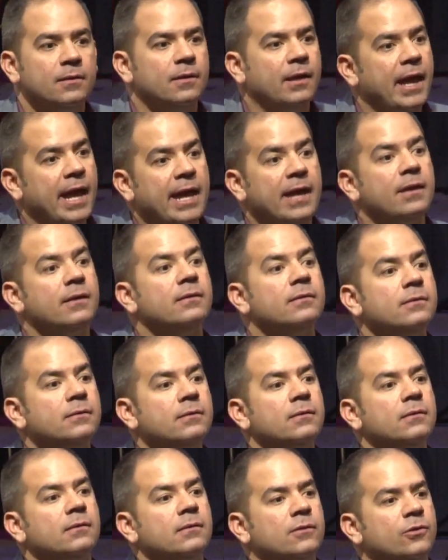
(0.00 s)
Hey,
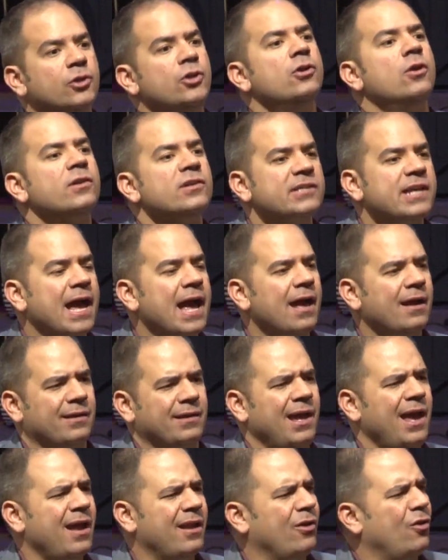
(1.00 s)
do you know this guy?
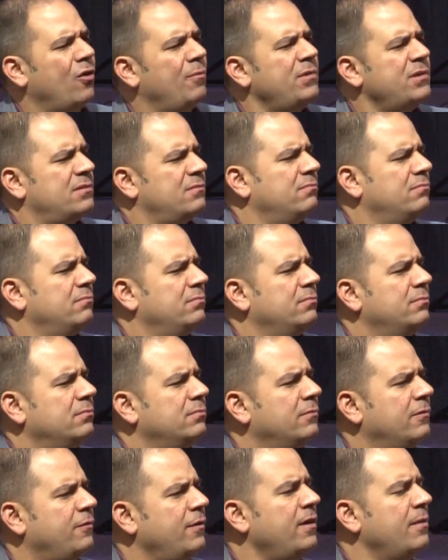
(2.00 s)
Yeah, I know him. He's
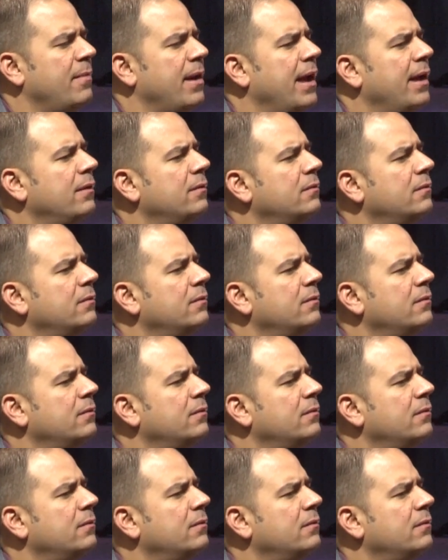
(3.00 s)
a friend of mine.